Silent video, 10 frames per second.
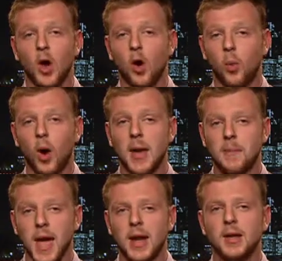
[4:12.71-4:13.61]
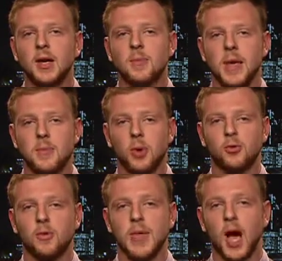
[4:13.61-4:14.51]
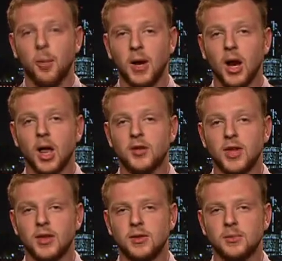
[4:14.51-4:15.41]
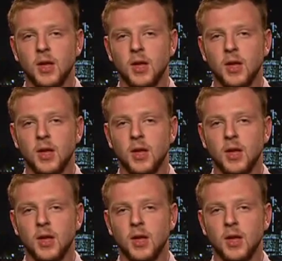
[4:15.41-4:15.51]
are white men, people from the upper classes.